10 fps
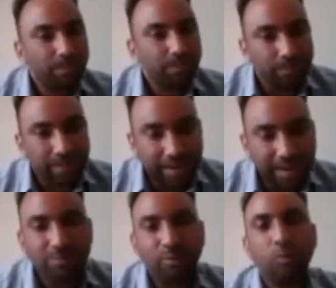we
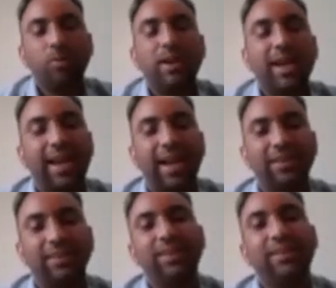have to add
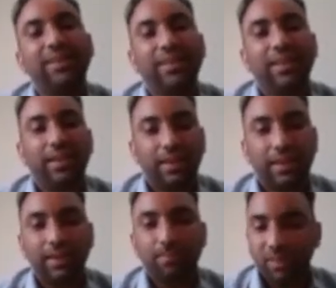
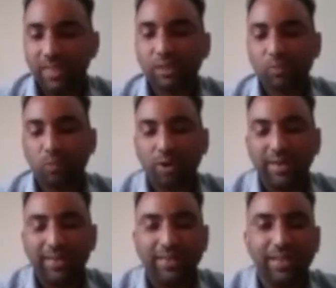the spawn in
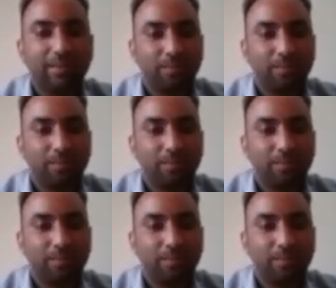the